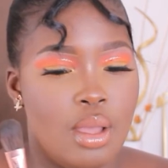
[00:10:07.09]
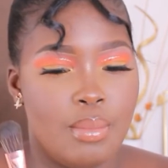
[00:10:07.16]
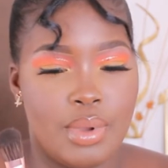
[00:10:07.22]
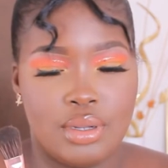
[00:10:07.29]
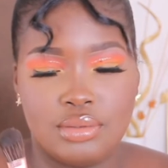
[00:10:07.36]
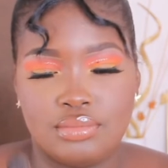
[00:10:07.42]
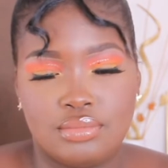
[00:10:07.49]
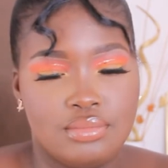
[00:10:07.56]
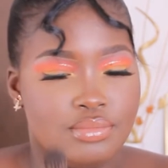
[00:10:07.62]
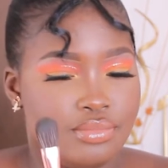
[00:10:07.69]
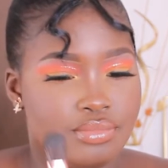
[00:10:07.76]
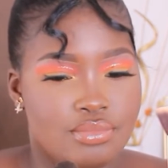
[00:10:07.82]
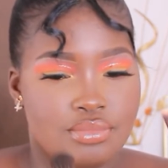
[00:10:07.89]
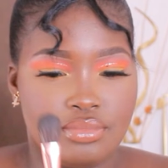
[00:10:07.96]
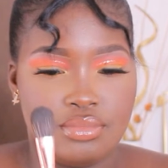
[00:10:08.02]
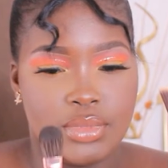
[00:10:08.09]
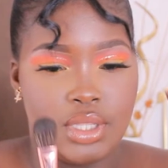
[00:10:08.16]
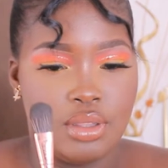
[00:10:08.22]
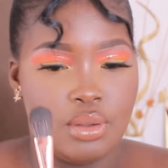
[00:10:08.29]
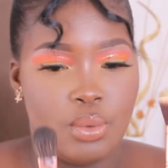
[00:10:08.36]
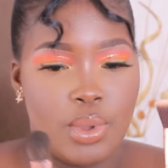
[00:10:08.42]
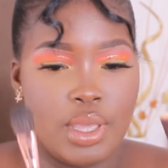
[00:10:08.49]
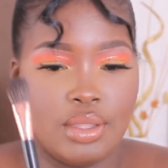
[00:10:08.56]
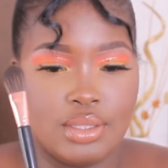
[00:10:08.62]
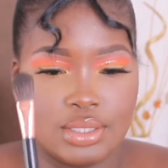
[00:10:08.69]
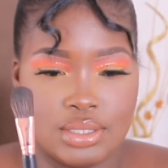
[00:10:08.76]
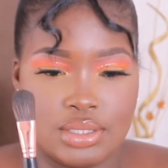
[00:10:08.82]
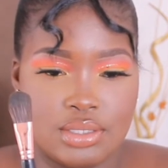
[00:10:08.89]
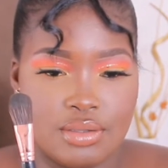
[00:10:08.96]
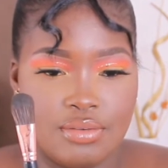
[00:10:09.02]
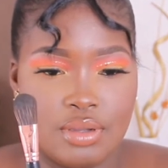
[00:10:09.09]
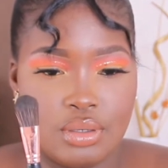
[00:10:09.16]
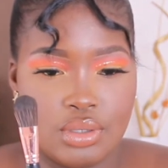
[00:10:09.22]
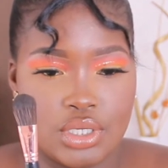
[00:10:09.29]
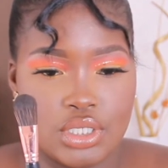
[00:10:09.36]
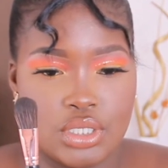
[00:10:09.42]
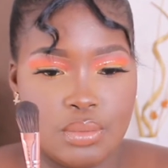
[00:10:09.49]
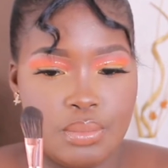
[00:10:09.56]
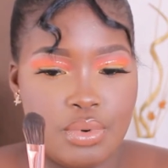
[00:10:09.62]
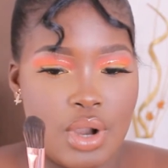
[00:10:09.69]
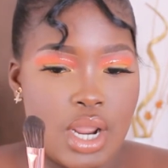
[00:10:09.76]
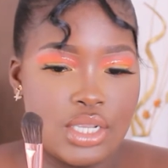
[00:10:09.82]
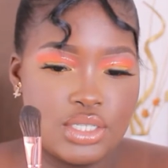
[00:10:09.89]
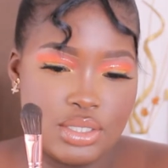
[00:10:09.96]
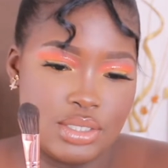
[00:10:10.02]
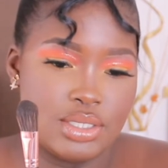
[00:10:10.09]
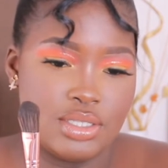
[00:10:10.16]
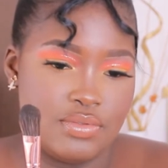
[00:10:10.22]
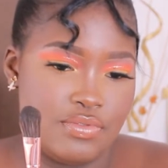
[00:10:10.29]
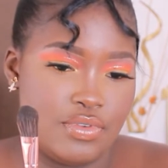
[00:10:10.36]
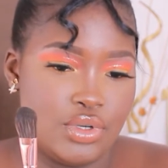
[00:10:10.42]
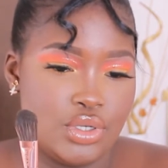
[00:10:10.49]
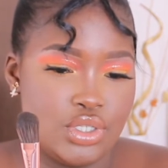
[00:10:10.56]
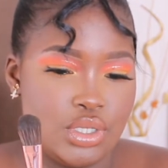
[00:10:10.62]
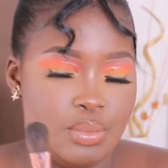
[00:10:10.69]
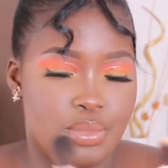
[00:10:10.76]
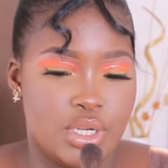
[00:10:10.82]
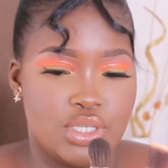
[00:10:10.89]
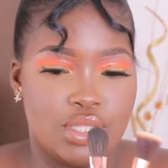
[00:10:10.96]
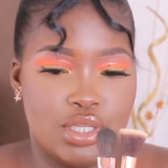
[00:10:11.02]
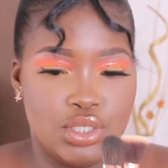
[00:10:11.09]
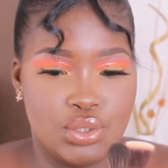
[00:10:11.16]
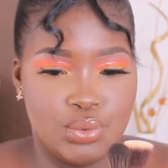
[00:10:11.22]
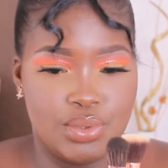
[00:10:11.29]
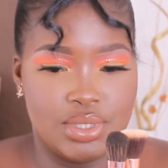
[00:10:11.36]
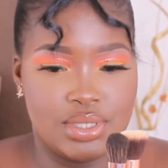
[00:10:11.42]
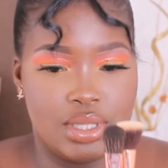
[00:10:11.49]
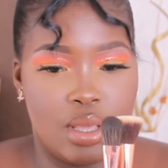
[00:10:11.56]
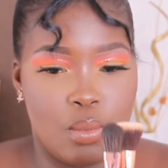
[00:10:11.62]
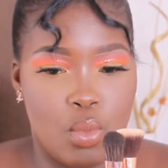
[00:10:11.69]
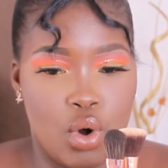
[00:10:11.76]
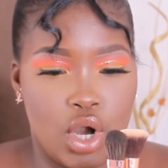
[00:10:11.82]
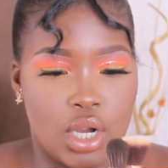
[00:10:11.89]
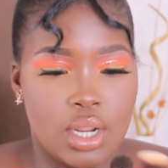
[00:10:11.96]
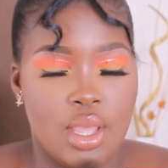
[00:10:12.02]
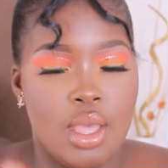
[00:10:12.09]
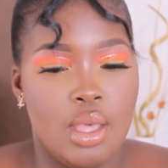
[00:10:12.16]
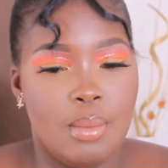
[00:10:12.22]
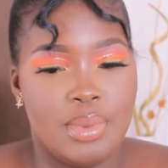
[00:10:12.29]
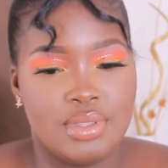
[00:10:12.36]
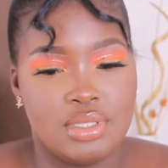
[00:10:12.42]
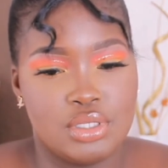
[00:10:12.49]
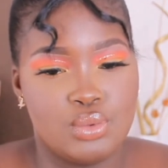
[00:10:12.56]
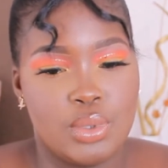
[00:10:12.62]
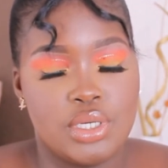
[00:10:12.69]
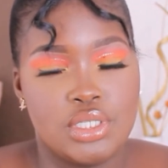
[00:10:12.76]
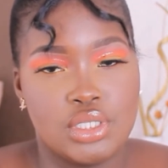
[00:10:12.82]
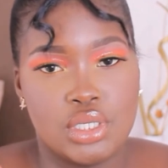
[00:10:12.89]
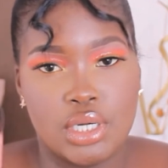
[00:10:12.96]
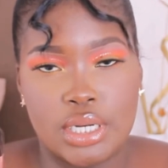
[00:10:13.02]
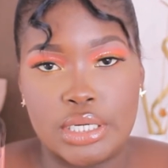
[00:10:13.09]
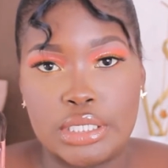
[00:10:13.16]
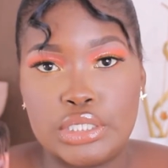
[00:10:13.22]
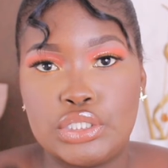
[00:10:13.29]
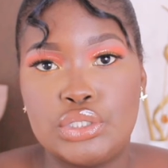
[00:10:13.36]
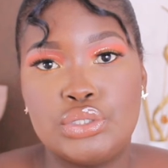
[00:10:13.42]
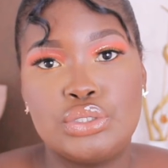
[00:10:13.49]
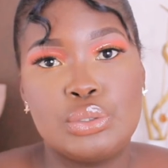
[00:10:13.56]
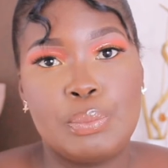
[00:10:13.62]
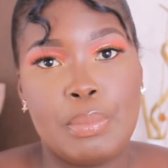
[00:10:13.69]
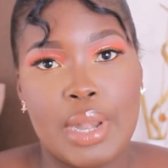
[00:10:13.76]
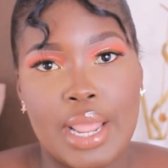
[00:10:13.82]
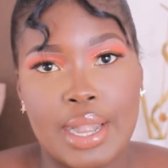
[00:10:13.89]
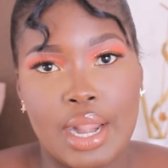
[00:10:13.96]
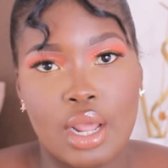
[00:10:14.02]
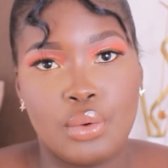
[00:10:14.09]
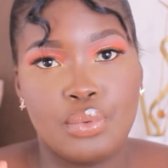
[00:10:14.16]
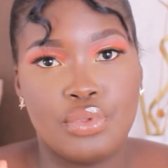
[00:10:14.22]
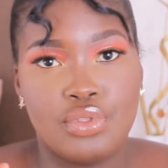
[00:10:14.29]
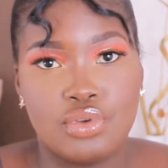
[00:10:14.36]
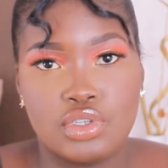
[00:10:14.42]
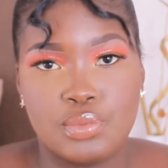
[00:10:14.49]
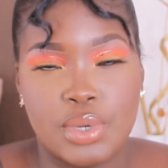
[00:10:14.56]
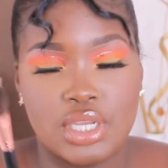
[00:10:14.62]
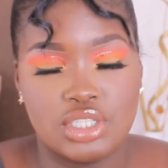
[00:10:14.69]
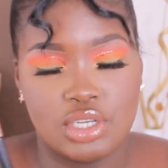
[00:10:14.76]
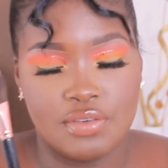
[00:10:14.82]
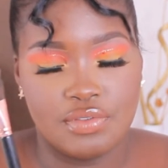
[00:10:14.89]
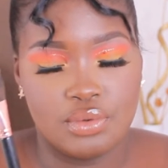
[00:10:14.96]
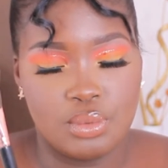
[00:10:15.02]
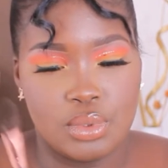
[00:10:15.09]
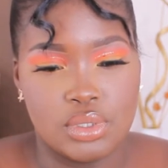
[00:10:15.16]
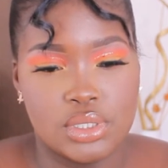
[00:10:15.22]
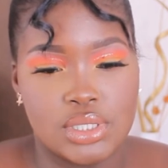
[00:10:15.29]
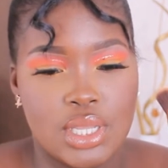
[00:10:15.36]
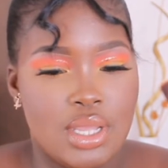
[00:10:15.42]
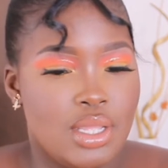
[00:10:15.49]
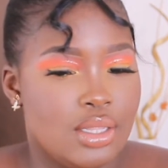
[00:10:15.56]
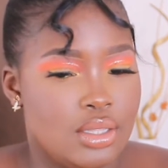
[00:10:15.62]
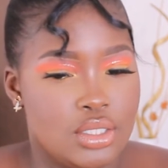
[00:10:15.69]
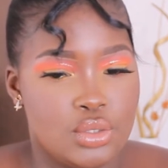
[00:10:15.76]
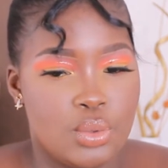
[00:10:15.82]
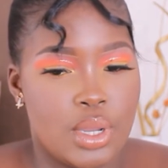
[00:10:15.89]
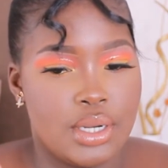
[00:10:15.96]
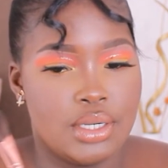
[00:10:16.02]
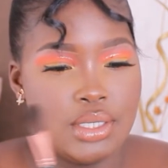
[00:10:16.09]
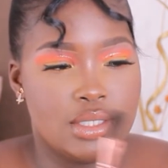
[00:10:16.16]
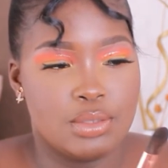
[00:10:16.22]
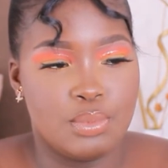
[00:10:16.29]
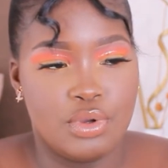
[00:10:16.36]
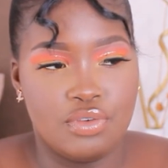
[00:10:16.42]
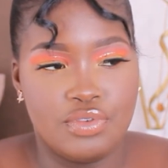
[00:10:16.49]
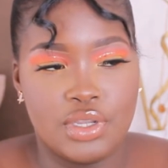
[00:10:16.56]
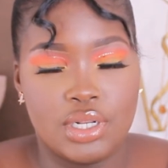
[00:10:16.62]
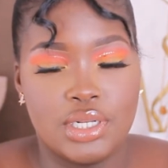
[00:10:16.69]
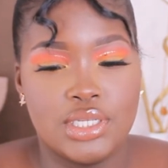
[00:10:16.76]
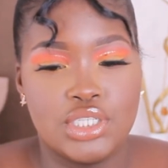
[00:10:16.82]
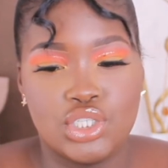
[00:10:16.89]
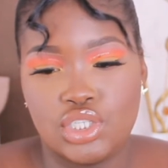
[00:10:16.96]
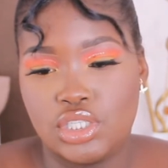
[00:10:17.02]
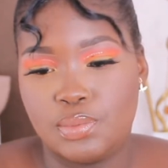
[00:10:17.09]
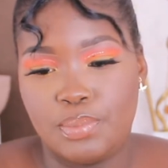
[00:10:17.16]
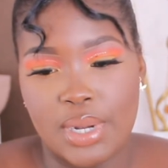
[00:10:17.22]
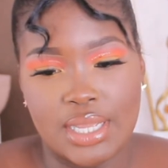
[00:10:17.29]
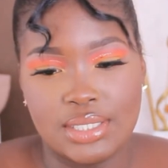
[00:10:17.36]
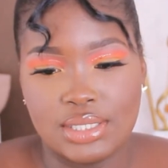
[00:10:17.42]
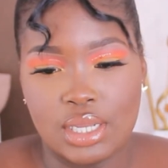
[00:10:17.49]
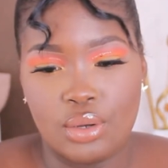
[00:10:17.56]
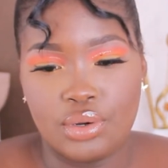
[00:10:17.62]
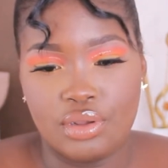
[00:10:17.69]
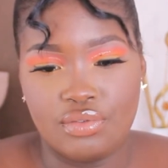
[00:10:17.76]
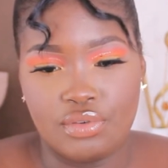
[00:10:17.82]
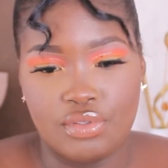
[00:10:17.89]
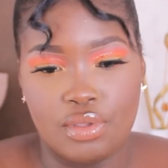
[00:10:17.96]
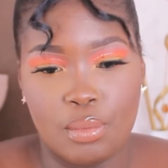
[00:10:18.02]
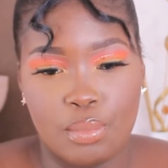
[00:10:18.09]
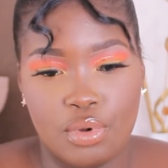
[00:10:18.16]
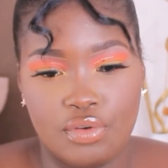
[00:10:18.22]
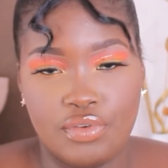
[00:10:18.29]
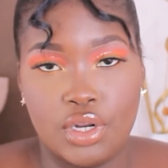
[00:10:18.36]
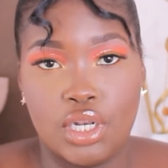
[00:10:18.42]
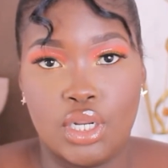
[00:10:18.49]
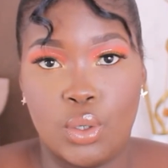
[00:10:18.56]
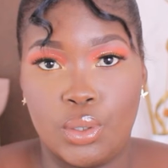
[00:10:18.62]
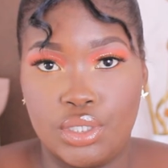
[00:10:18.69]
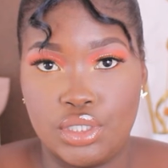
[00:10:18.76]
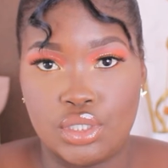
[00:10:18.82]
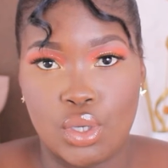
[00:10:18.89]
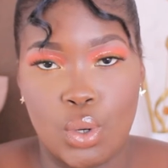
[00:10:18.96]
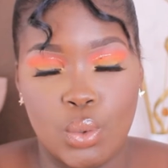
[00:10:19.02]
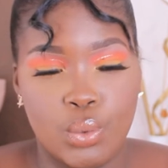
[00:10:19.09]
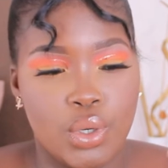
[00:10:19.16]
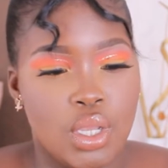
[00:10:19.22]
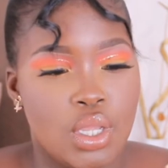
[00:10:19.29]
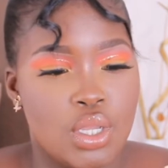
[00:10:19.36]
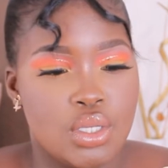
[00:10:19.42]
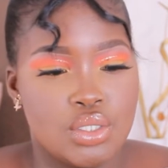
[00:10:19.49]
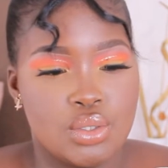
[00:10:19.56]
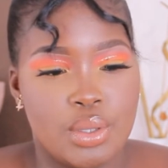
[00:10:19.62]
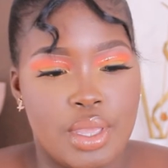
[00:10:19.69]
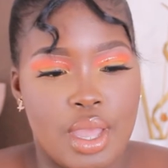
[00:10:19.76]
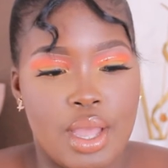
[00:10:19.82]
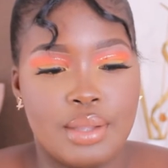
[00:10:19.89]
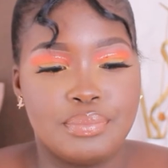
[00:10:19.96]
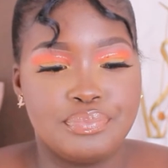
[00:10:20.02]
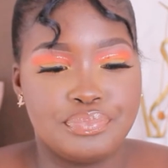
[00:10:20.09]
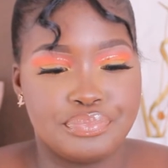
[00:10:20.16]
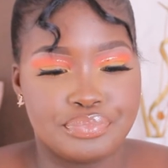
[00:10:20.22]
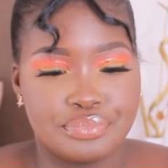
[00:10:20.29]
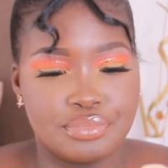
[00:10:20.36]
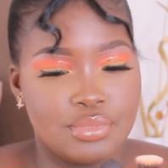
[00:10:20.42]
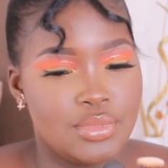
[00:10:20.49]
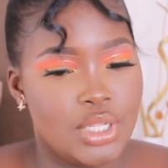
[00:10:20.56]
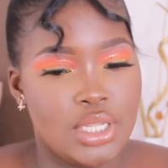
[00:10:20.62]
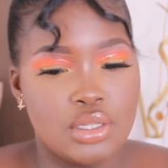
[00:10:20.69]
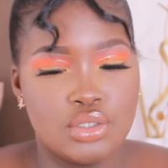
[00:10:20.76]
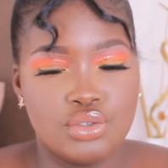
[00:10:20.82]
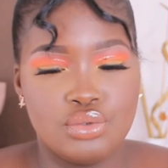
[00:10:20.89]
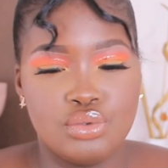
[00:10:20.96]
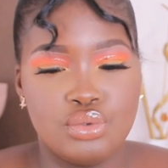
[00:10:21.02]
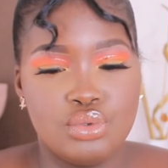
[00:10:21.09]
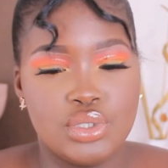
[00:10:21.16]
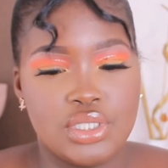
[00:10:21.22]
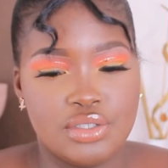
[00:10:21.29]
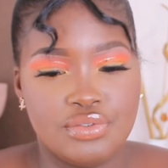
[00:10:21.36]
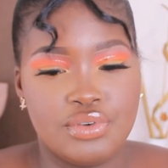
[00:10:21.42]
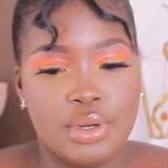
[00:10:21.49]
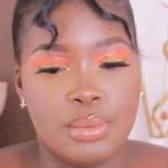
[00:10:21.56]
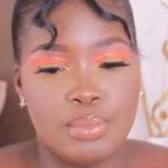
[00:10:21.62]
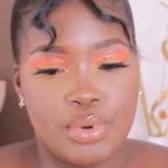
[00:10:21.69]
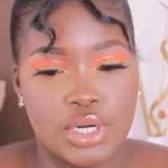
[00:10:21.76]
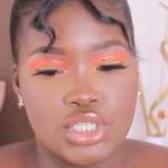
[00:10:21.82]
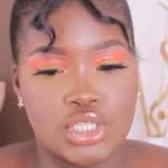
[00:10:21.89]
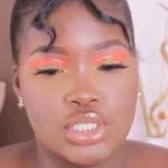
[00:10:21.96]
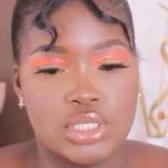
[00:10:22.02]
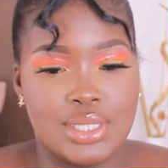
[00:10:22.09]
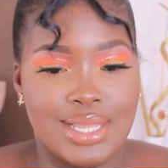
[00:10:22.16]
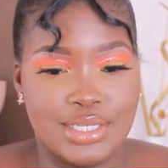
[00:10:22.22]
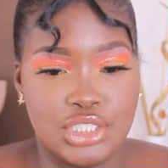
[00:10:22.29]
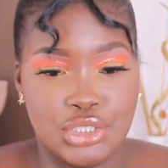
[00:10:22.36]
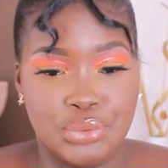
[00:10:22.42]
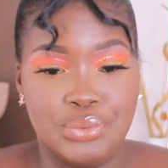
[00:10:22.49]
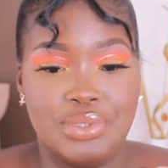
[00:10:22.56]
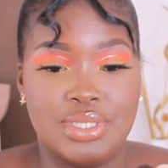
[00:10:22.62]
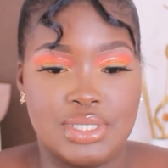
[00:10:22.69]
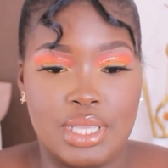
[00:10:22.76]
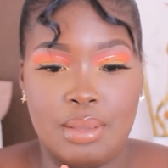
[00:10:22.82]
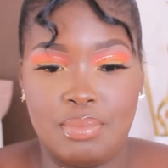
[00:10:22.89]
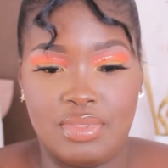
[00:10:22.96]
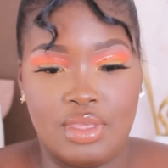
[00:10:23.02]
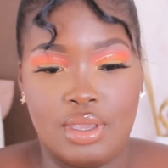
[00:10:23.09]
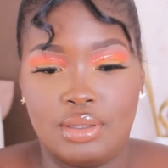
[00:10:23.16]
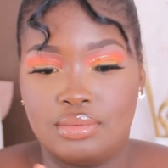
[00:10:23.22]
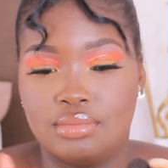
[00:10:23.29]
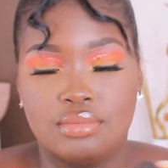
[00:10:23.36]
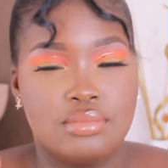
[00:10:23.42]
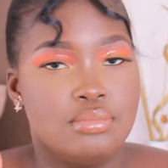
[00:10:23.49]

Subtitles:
But either way, this is a foundation brush, this is a foundation brush, they do the same work. But this one is gonna need you to blend up with your sponge afterwards. This one is perfectly, it just blends out everything perfectly on its own. So yeah, two different brushes that do the same thing.